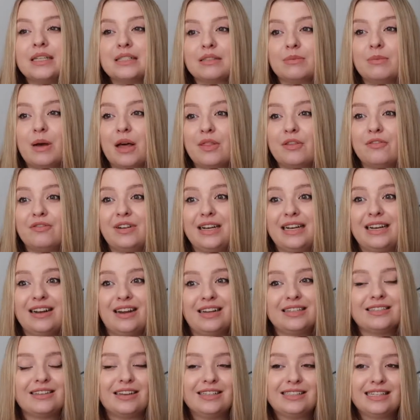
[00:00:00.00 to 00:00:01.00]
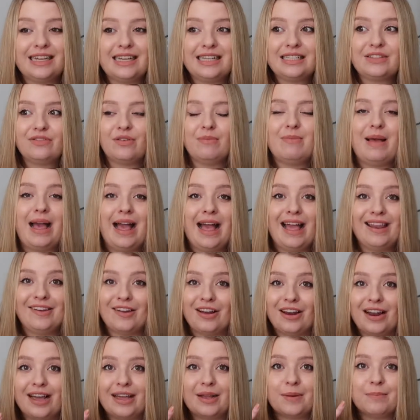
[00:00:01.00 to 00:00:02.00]
Some other really nice ideas for men
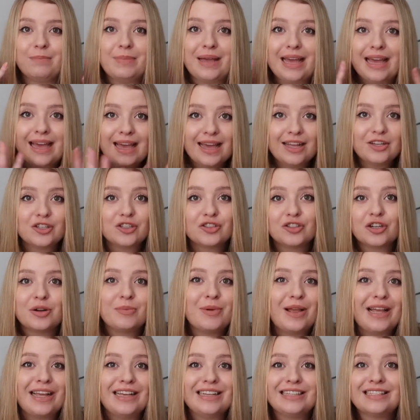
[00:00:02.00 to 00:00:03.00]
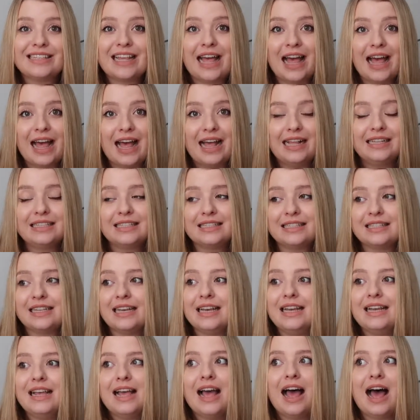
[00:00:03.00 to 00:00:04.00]
are like beard trimming sets,
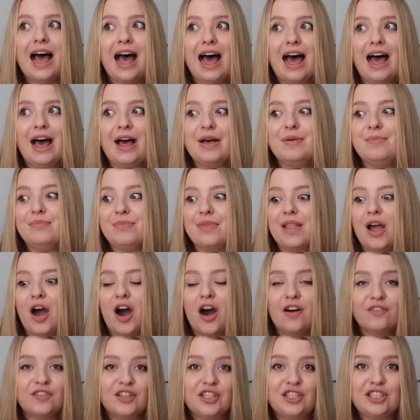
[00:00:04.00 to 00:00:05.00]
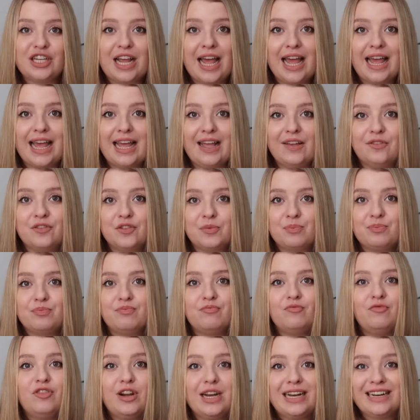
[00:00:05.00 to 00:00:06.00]
aftershaves,
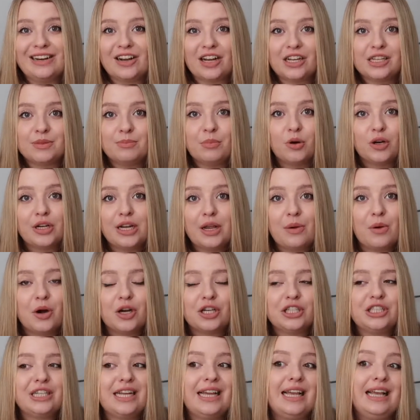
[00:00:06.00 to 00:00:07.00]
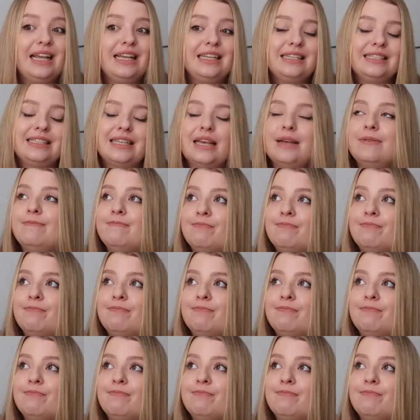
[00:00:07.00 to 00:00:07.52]
really nice body washes,